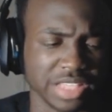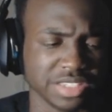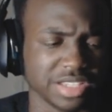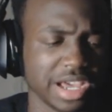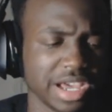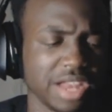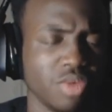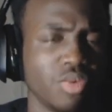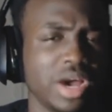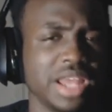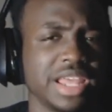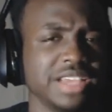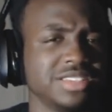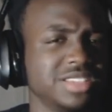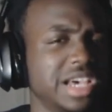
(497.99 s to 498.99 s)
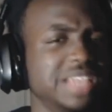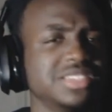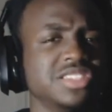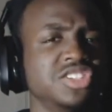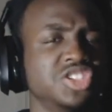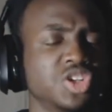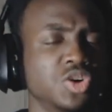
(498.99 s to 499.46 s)
or that's kind of why like
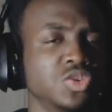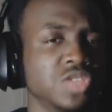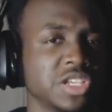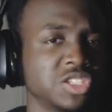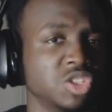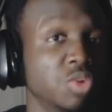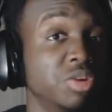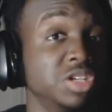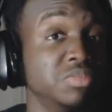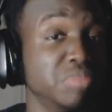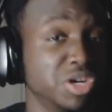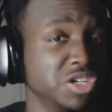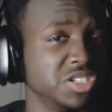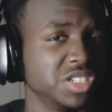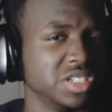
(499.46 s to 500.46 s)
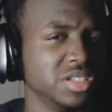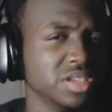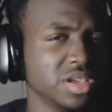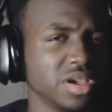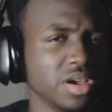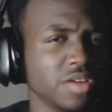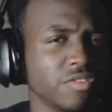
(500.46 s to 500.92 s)
Satsuki shows like so much mercy,
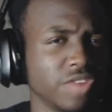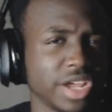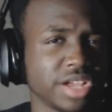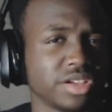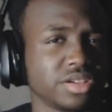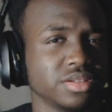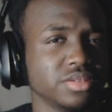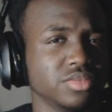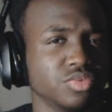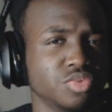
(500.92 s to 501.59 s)
like